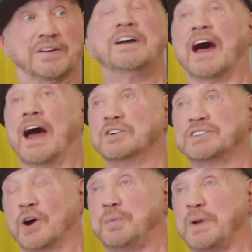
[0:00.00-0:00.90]
Right. I always
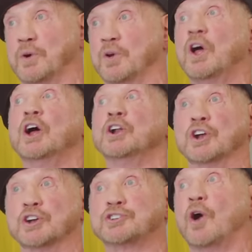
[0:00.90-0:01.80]
tell people,
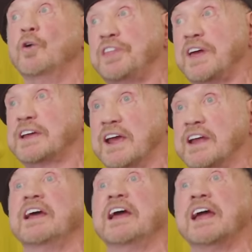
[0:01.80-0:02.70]
just don't think
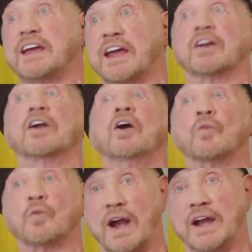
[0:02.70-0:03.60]
it, ink it.
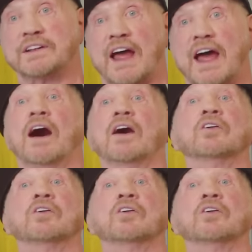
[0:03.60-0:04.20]
Write it down.